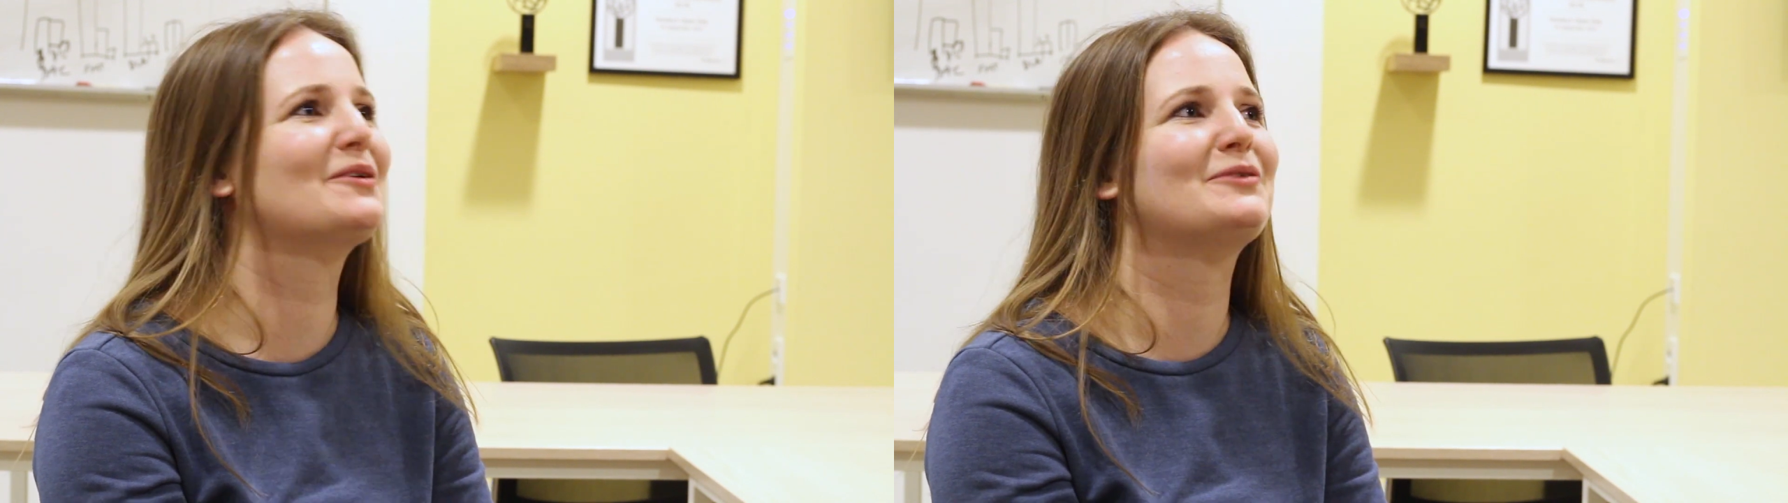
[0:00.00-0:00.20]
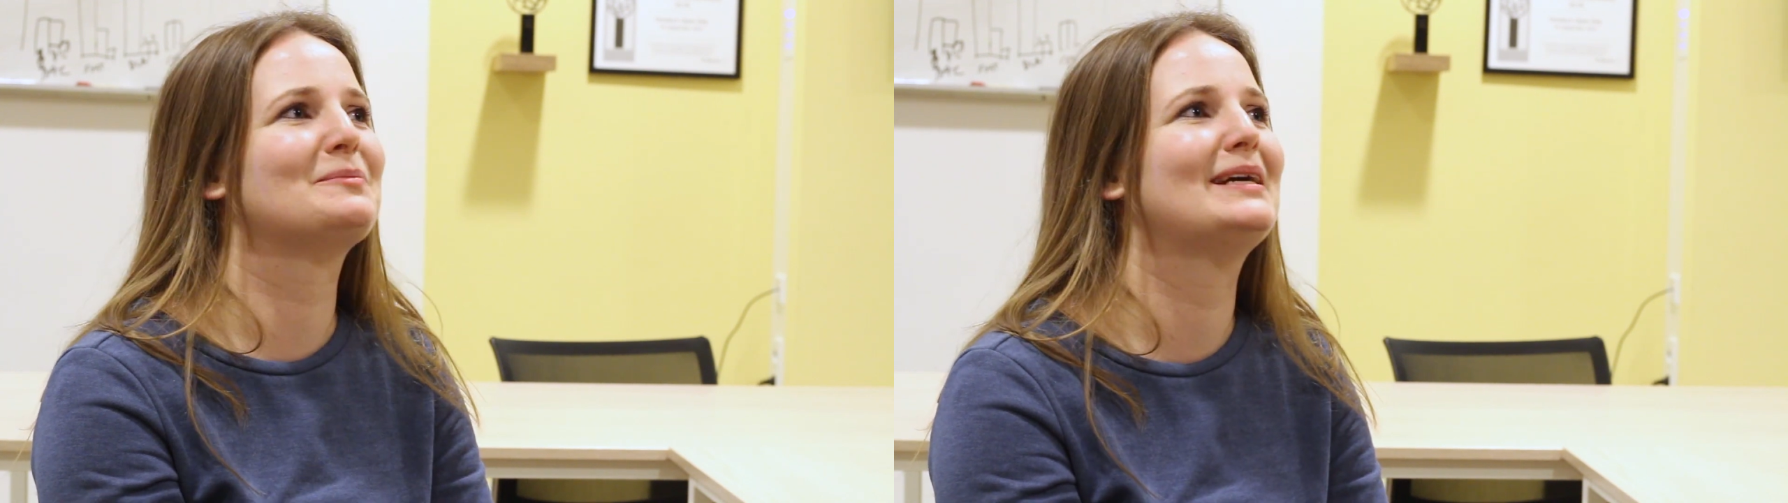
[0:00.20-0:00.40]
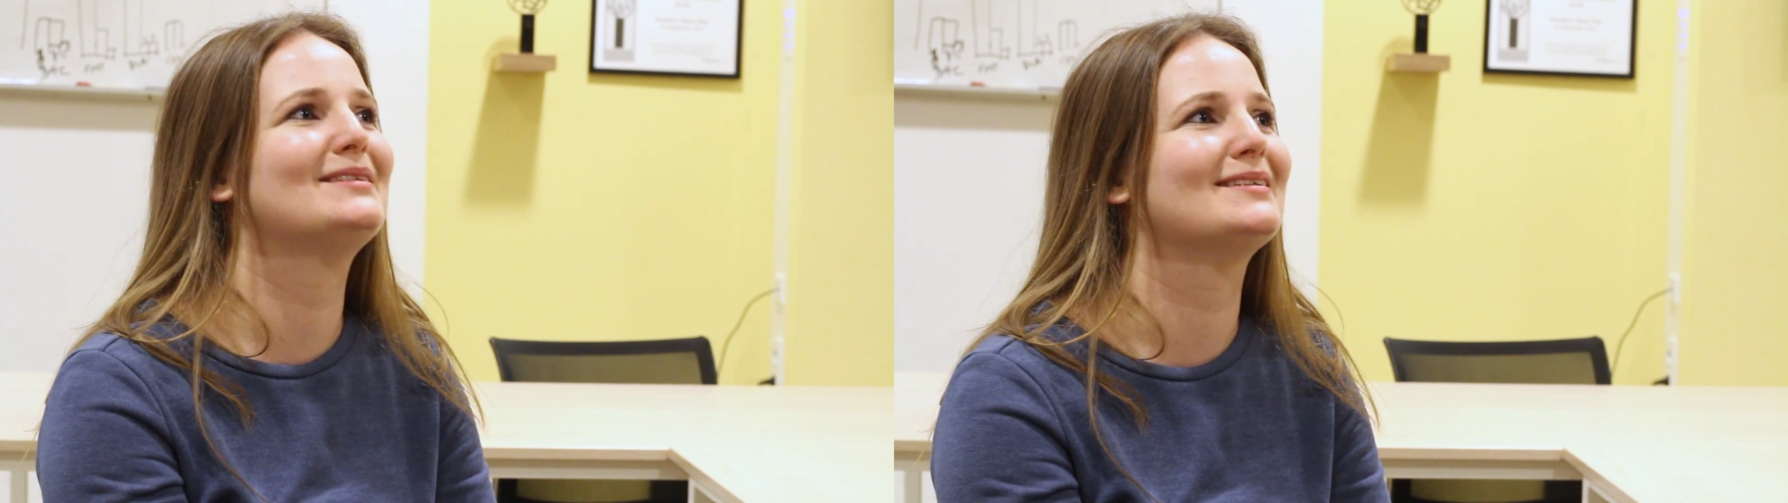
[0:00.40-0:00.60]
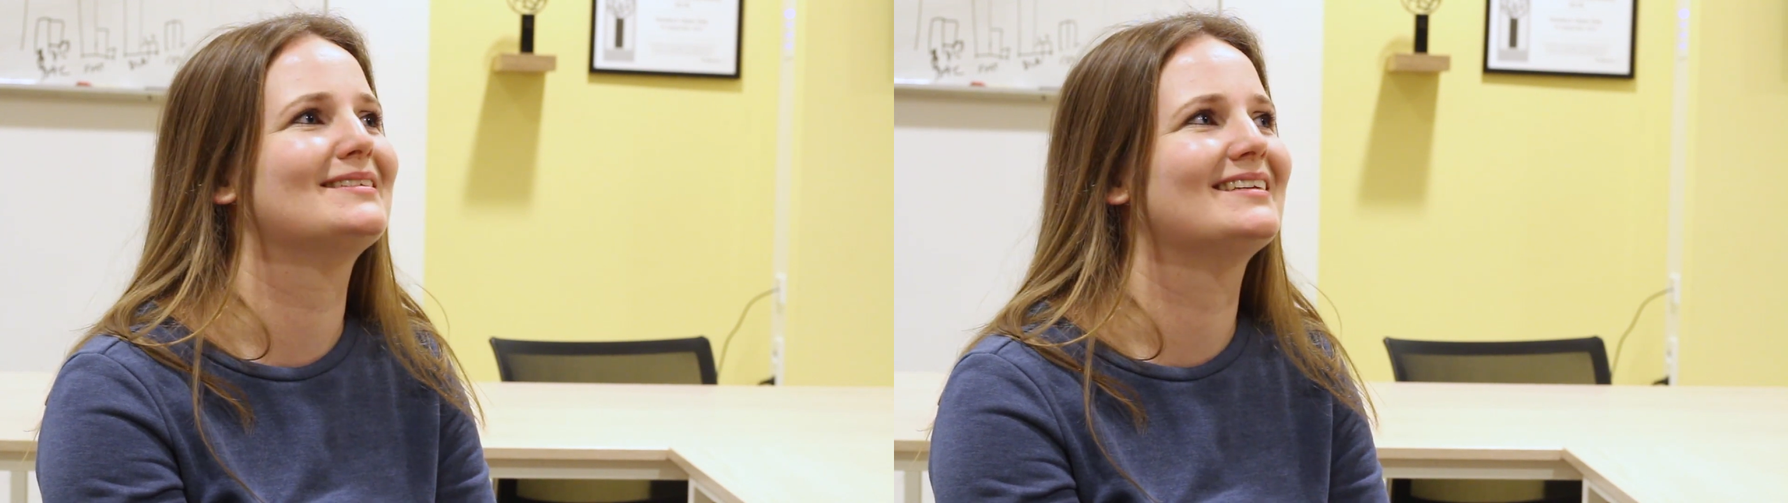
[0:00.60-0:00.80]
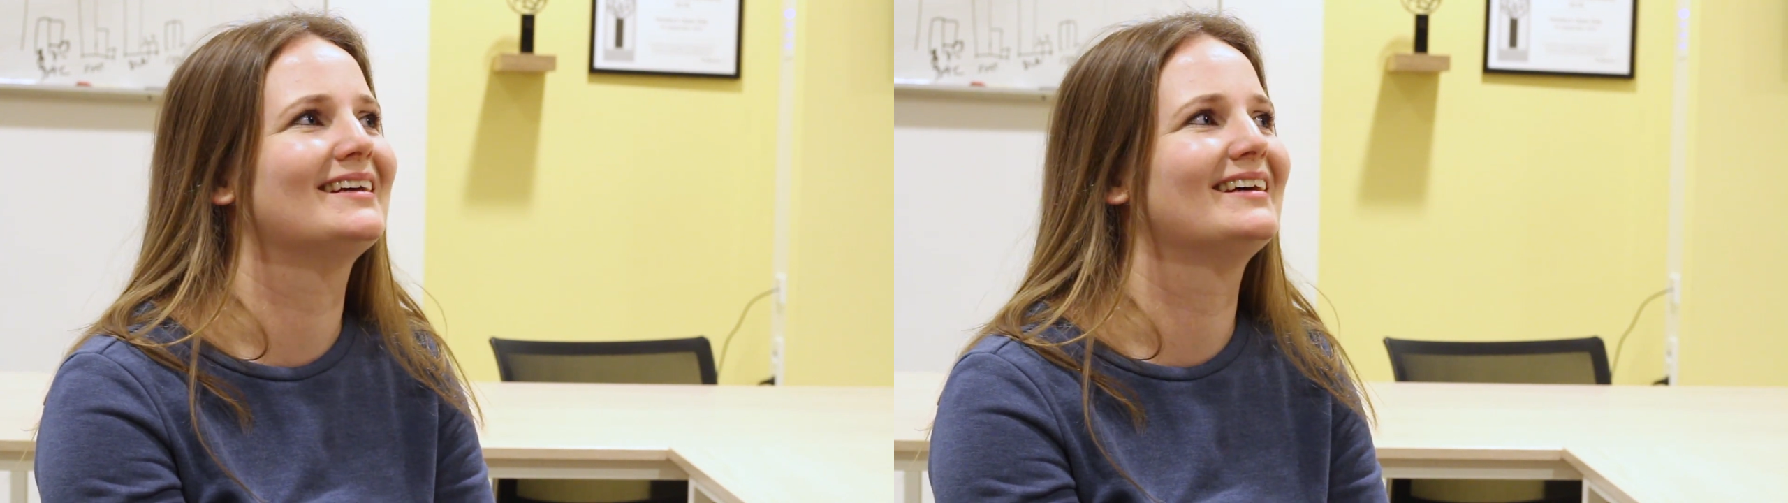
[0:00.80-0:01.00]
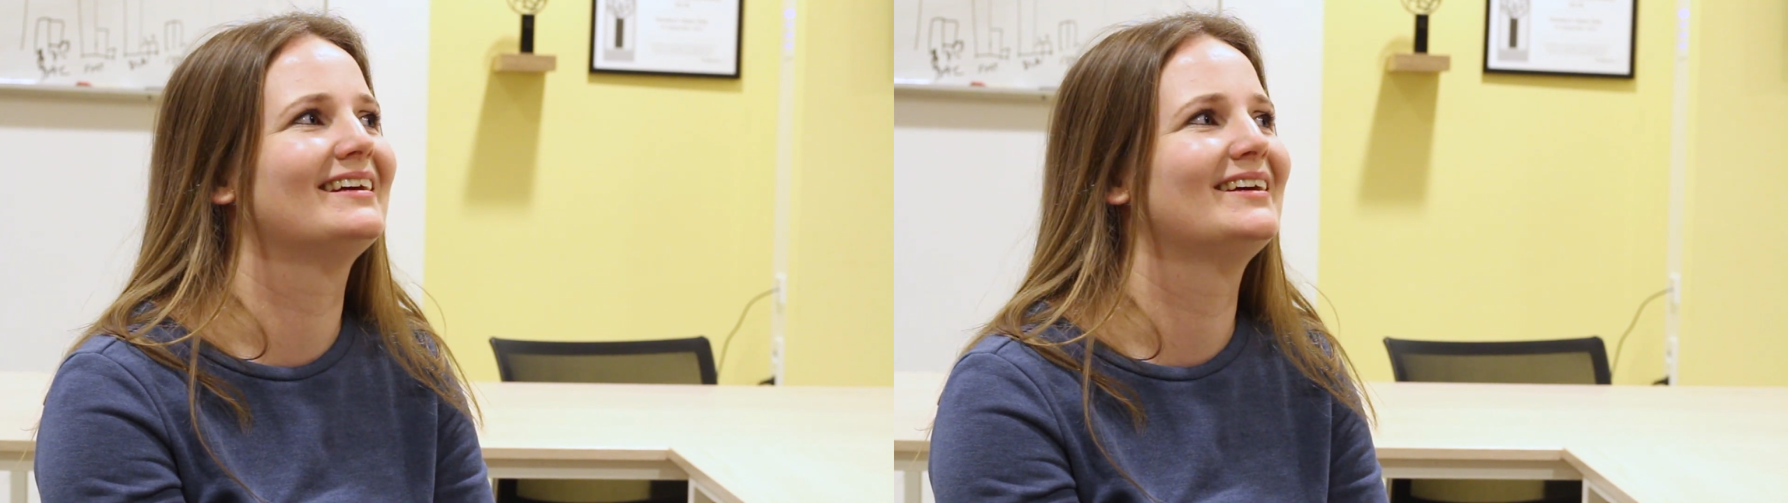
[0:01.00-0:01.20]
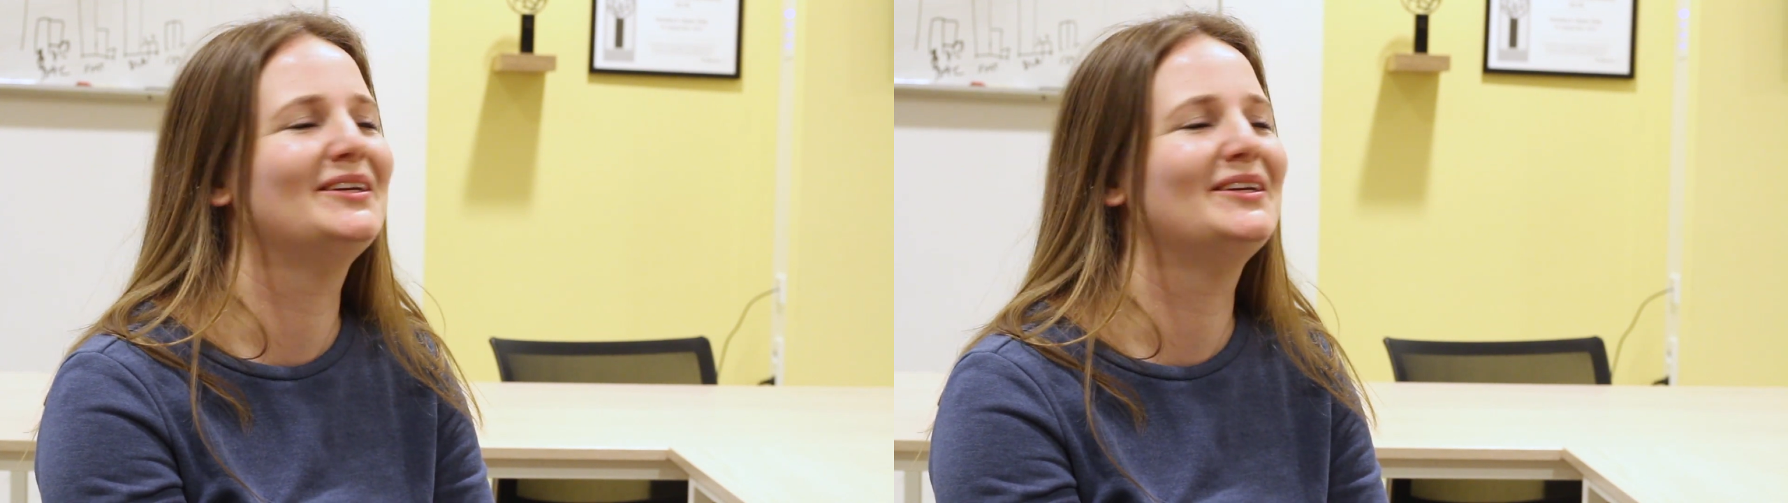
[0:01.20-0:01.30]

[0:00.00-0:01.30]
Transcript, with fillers: of what makes us uh,